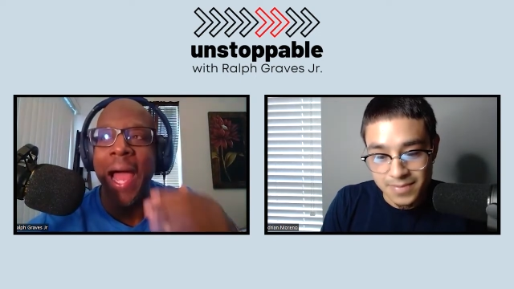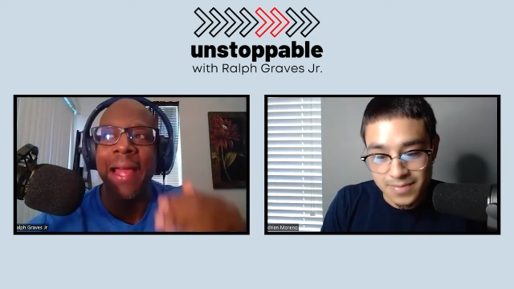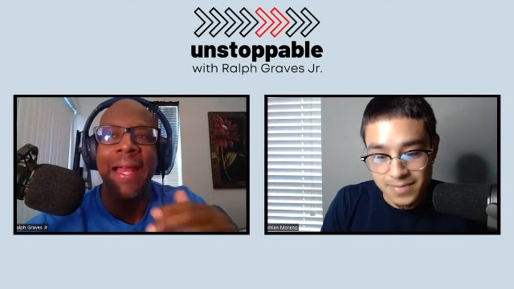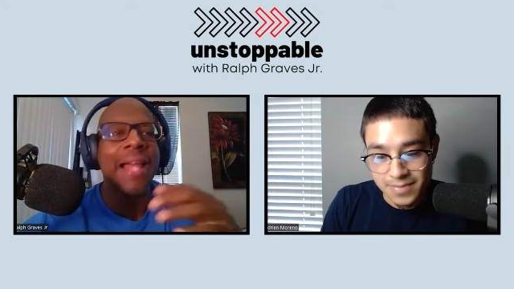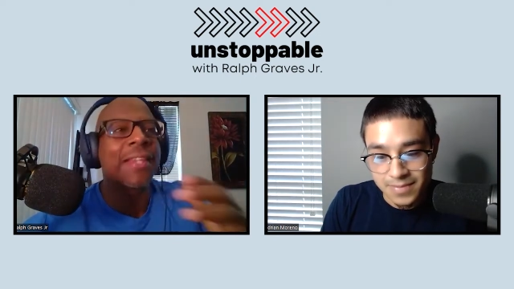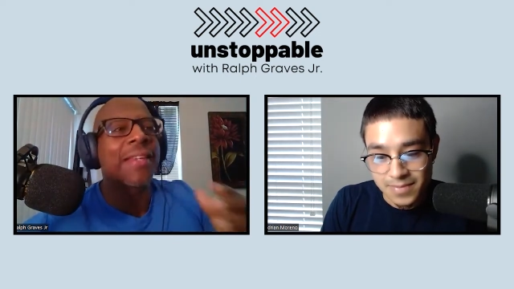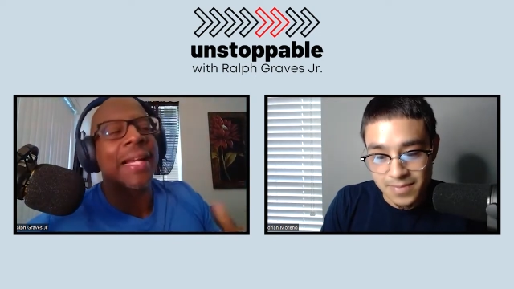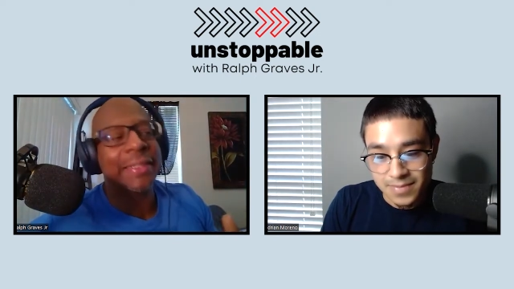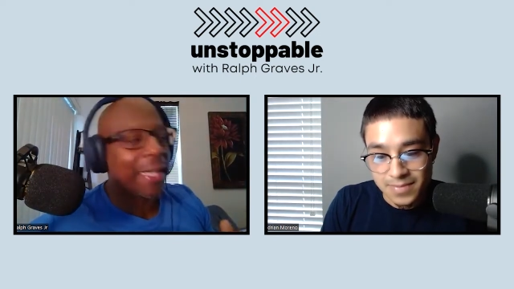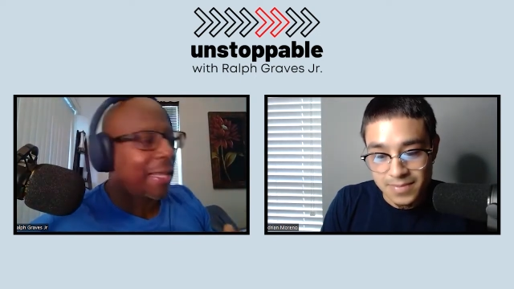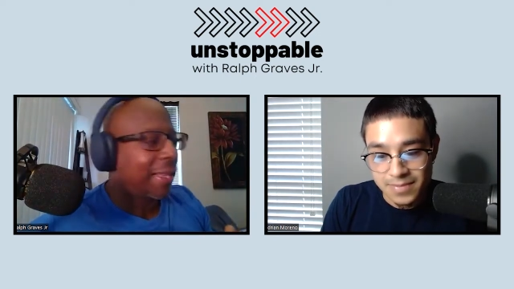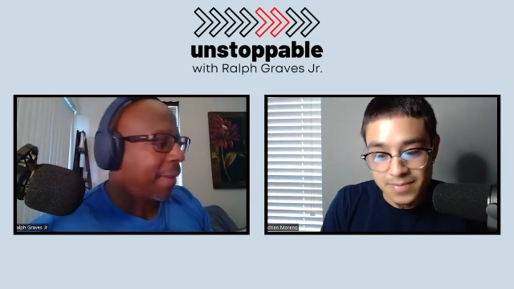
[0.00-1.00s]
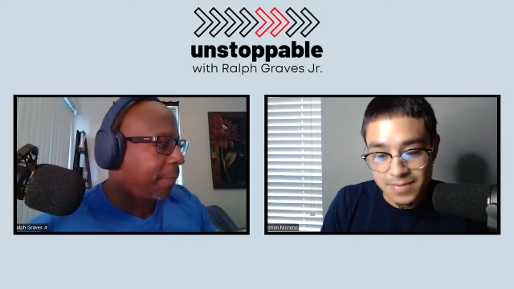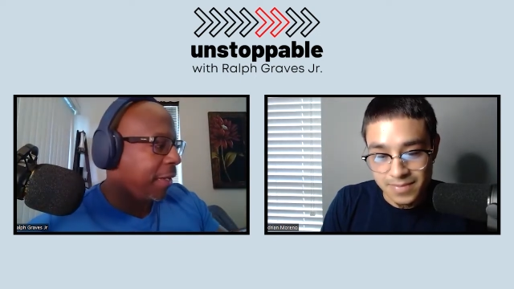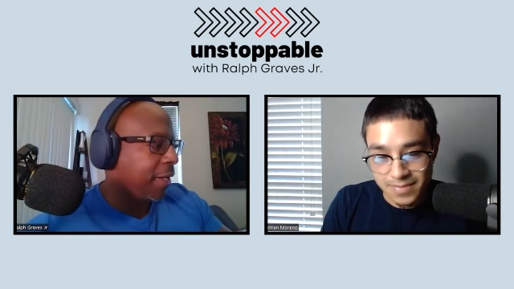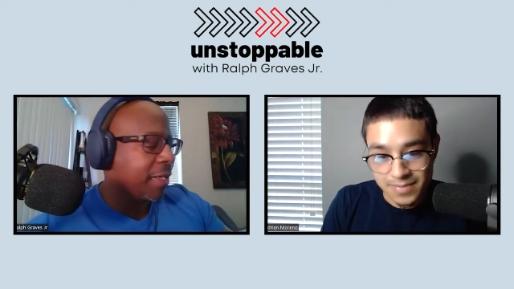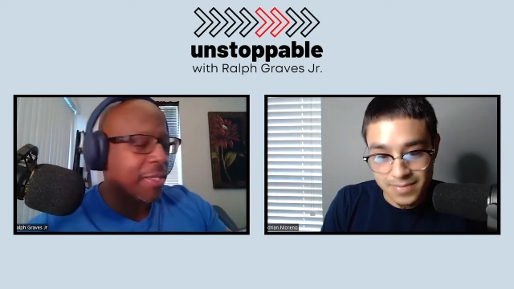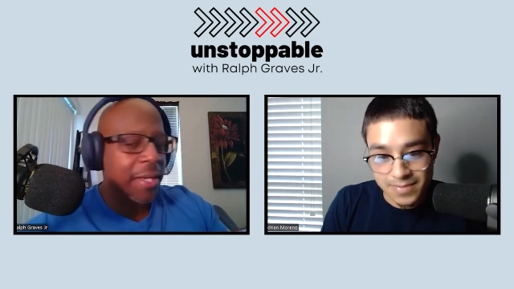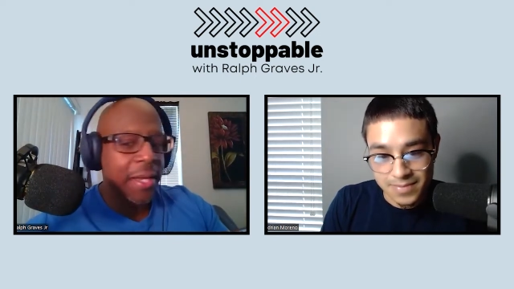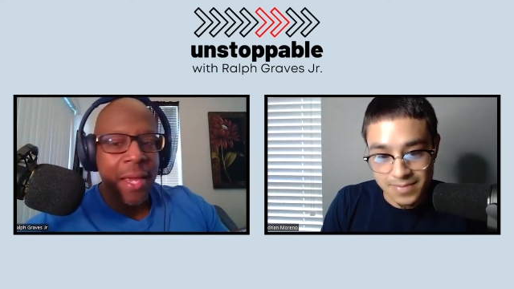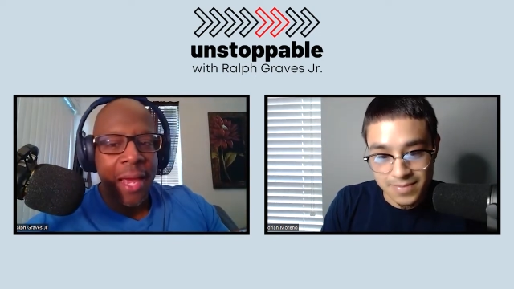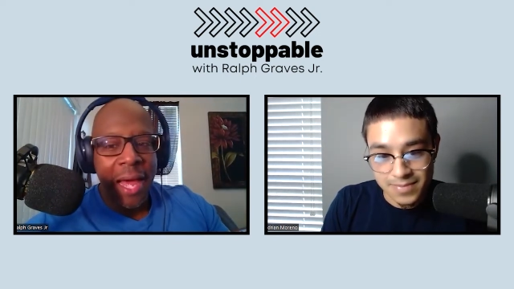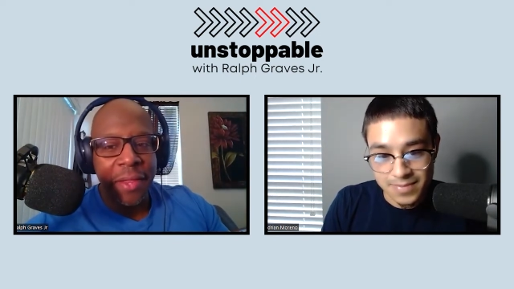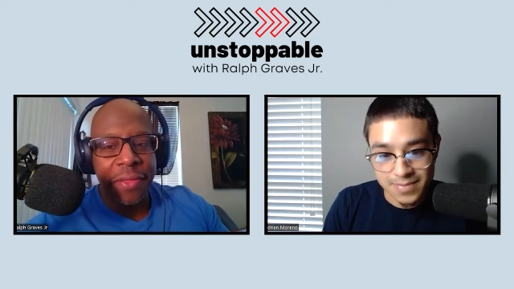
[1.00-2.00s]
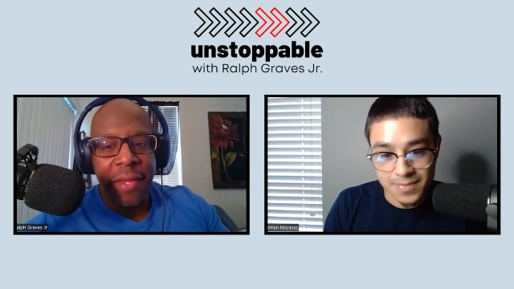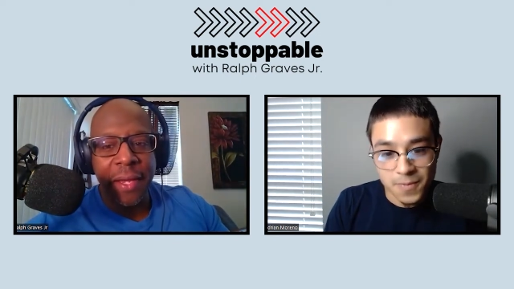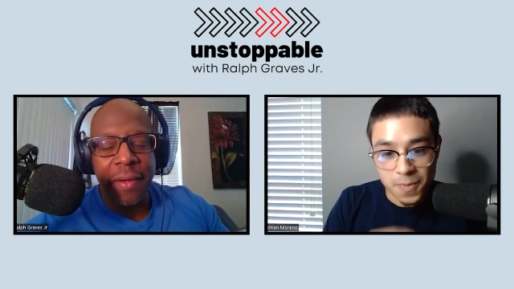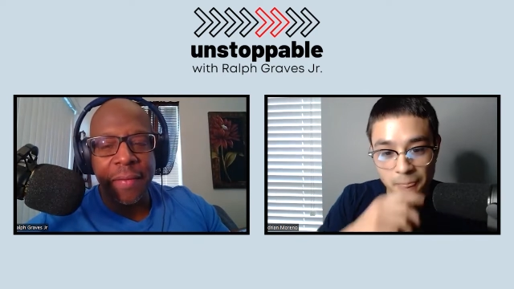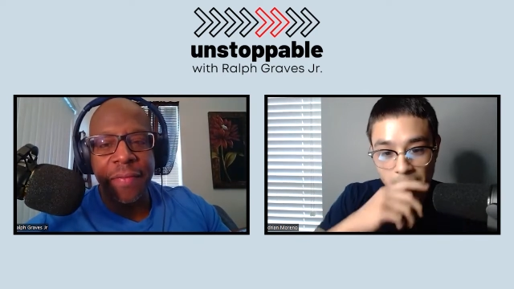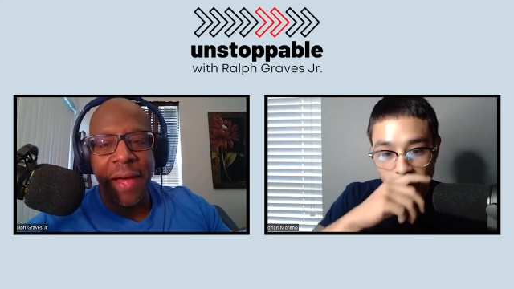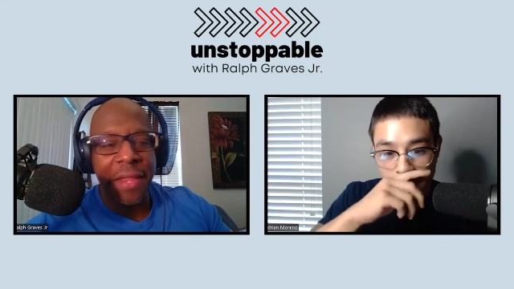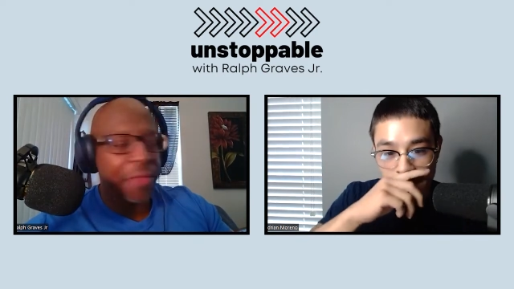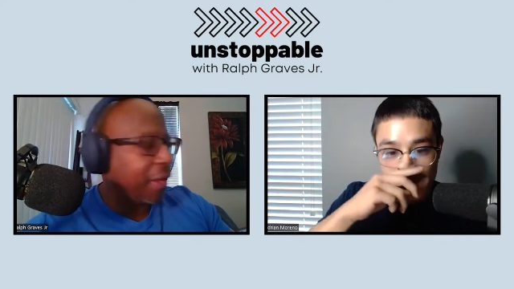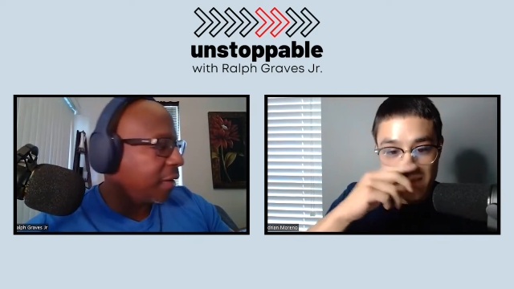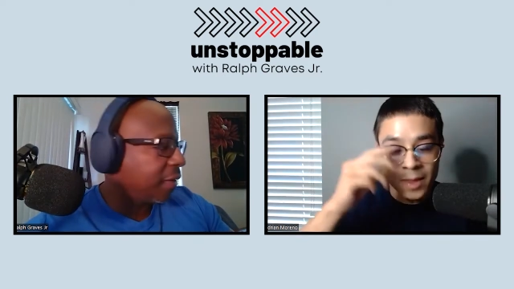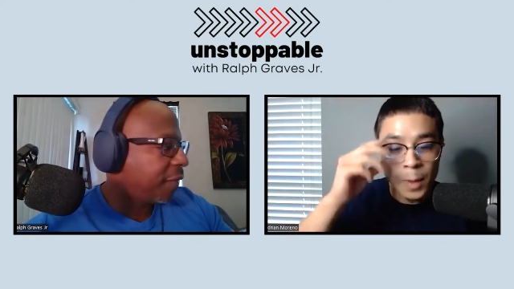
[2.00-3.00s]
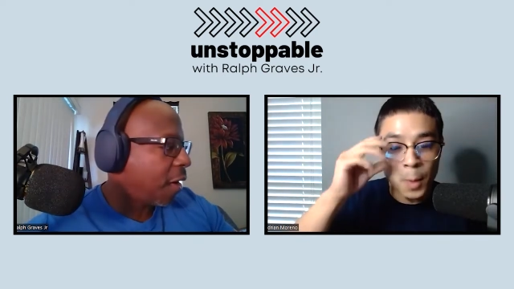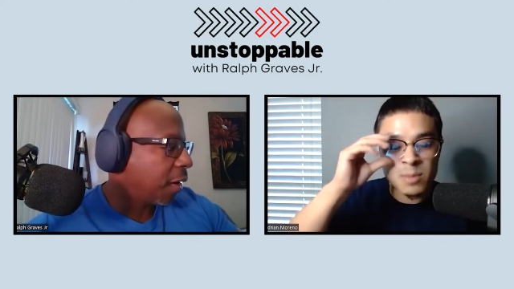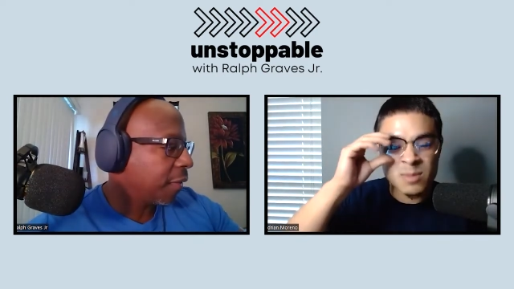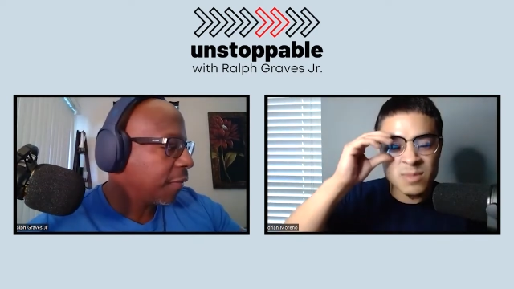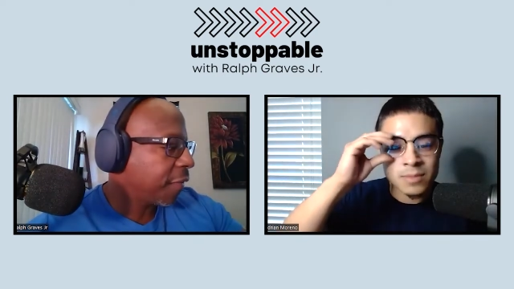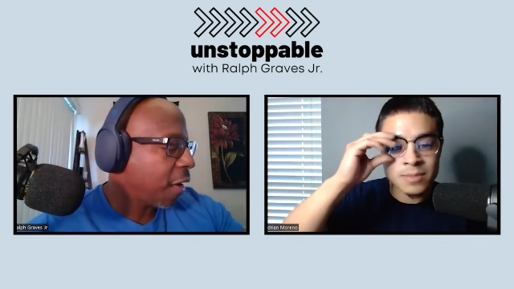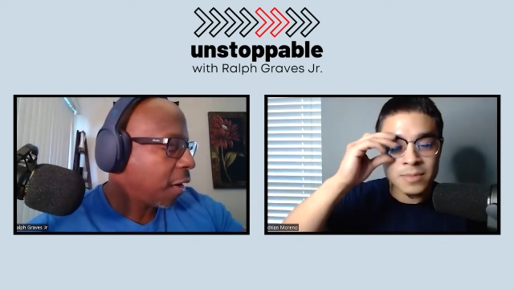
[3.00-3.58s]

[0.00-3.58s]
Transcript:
Speaker 1: I, and I, I say that because I think of I think of all of